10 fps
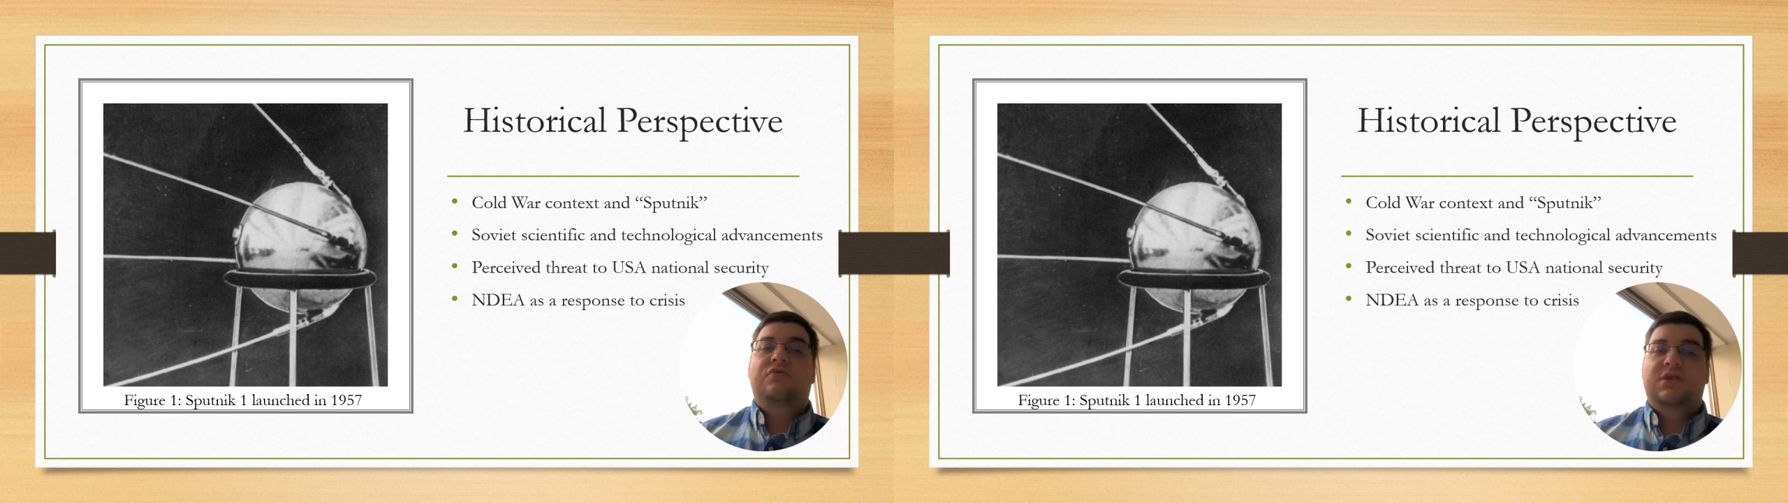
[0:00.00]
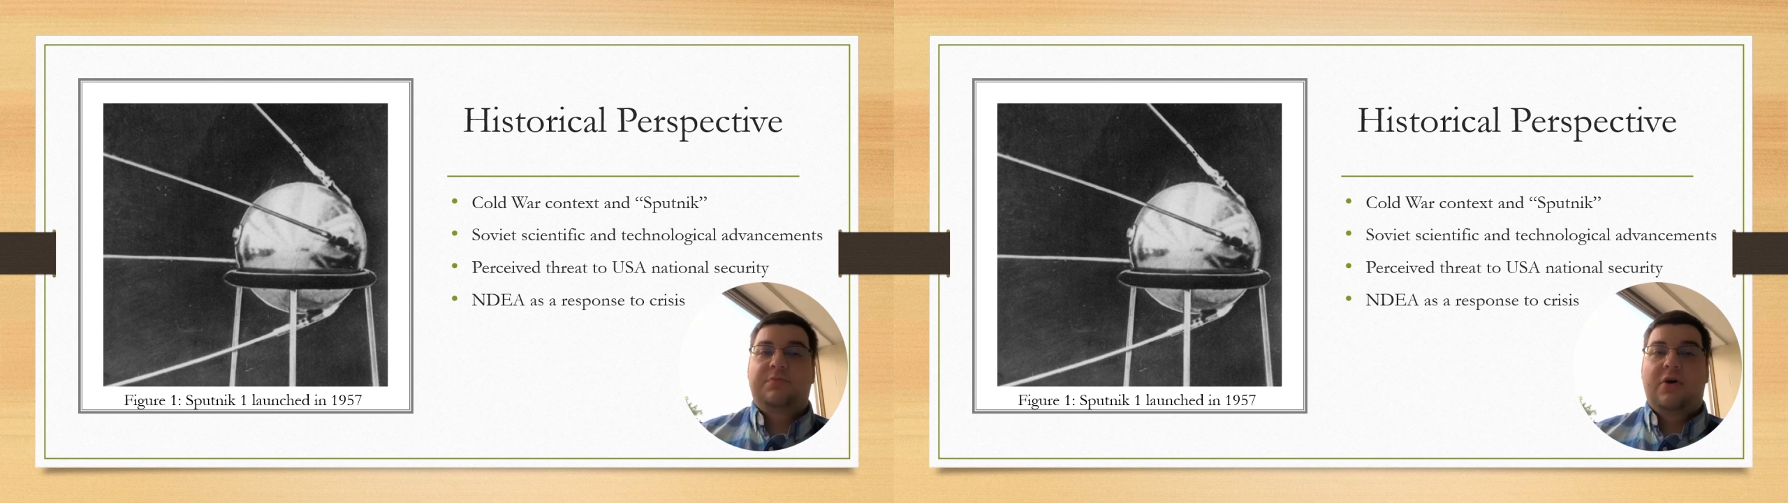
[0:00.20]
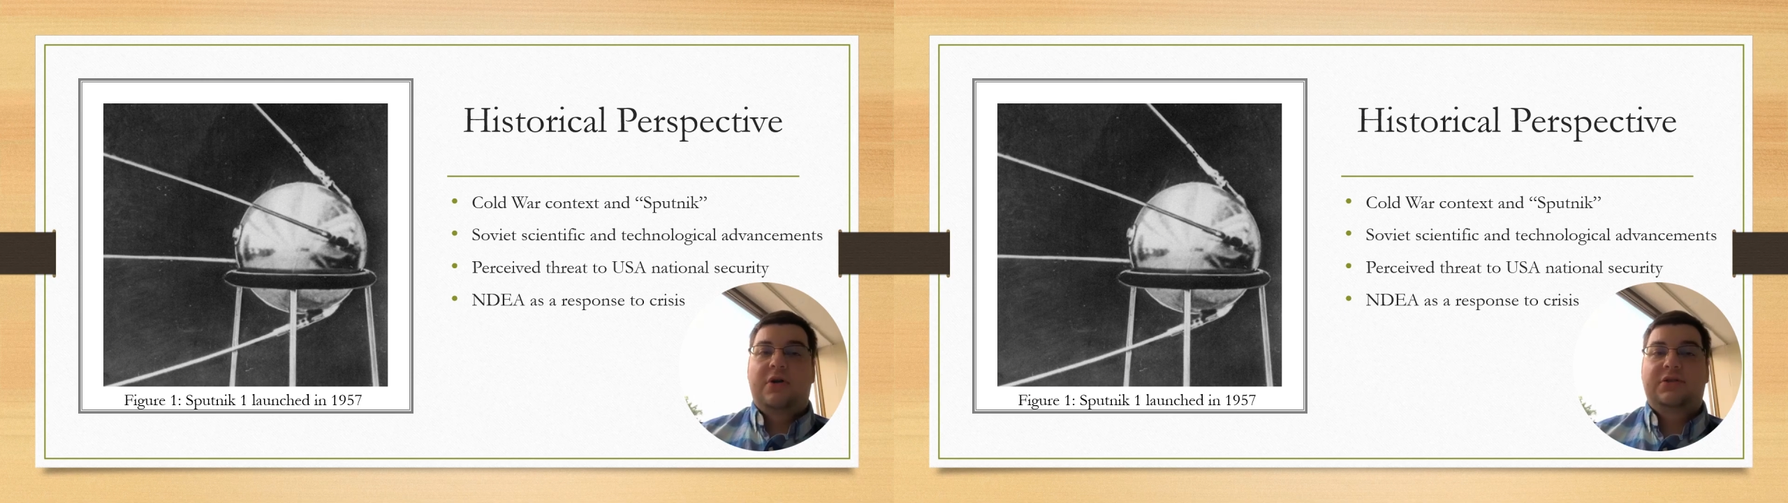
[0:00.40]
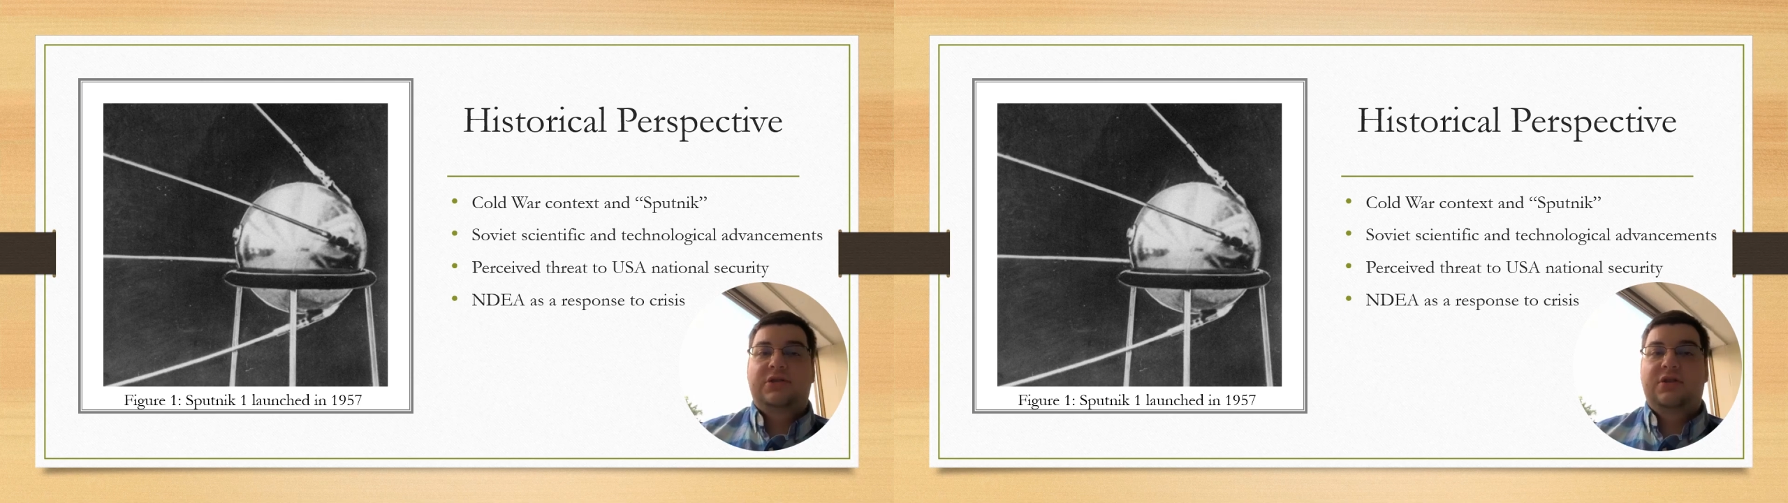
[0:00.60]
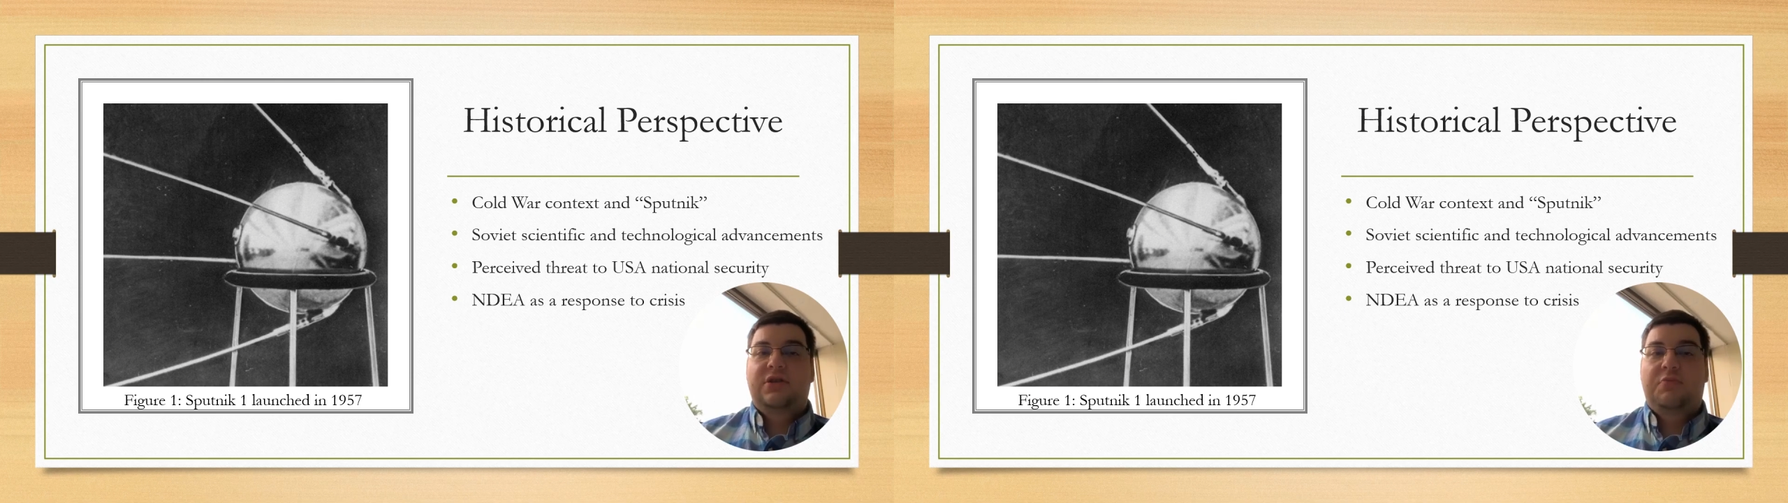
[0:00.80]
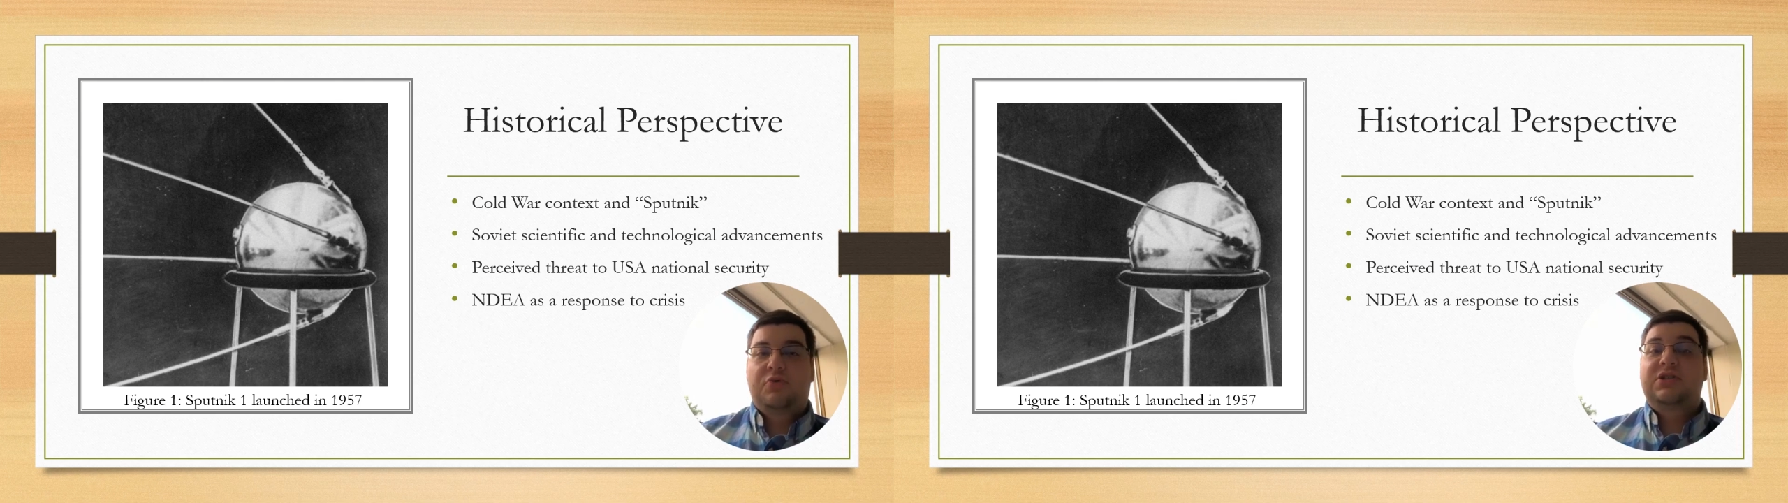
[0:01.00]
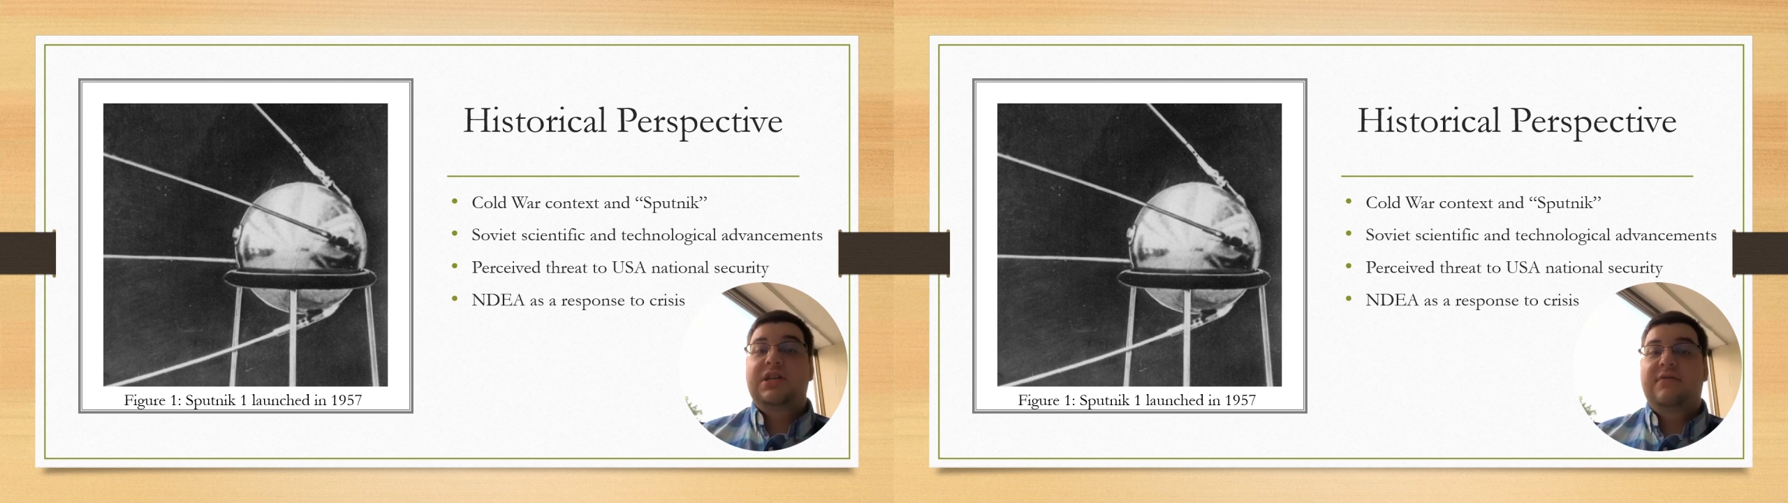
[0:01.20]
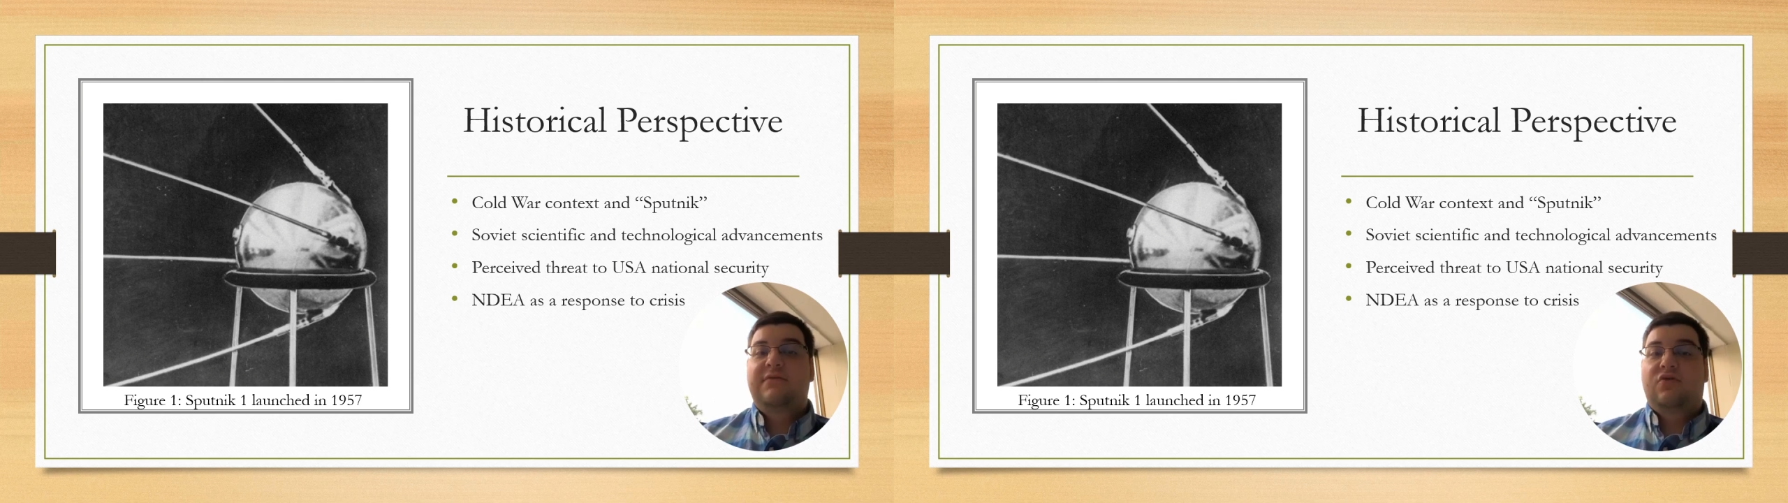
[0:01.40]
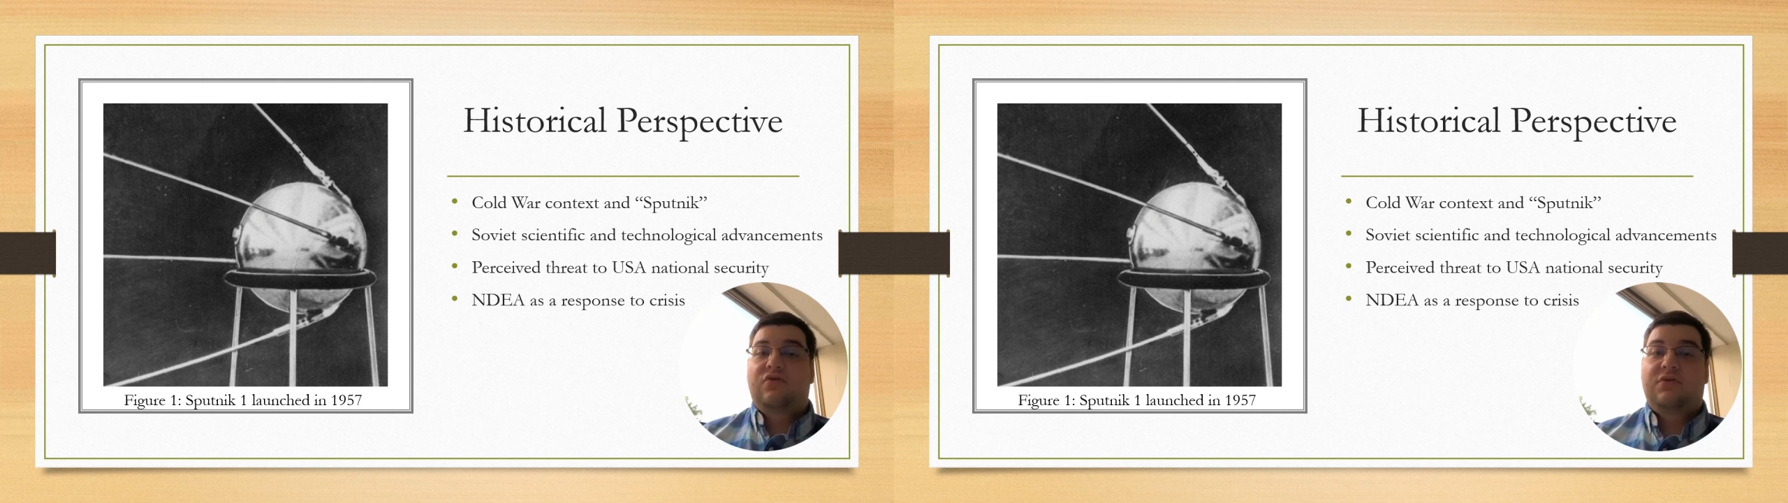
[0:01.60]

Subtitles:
response to the perceived